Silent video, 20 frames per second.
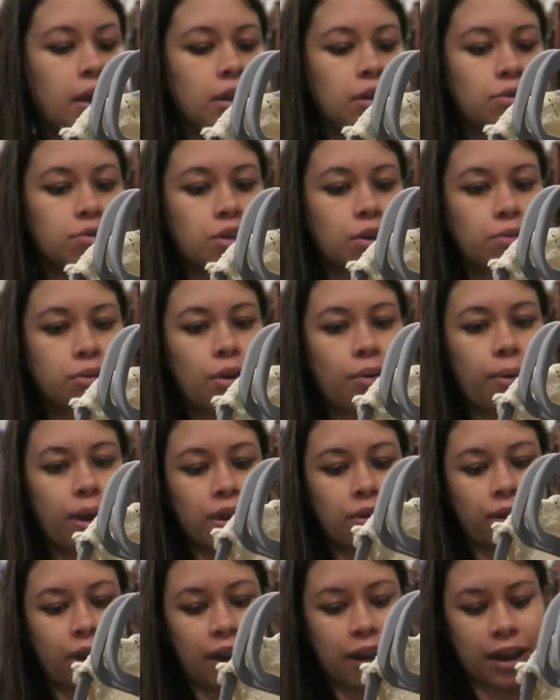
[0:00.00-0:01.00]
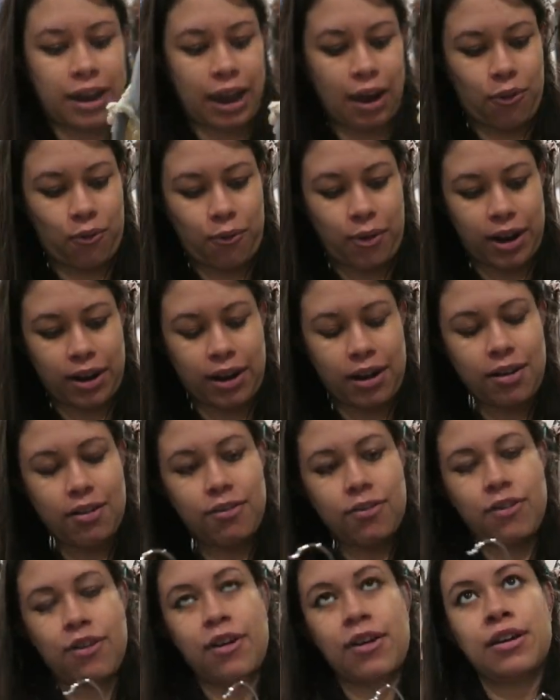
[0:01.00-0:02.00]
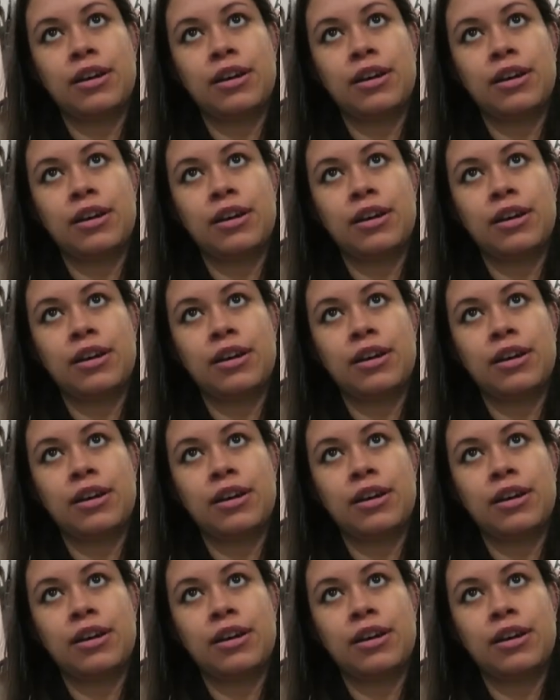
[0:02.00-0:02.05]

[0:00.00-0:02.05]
You don't know what you're gonna get rid of.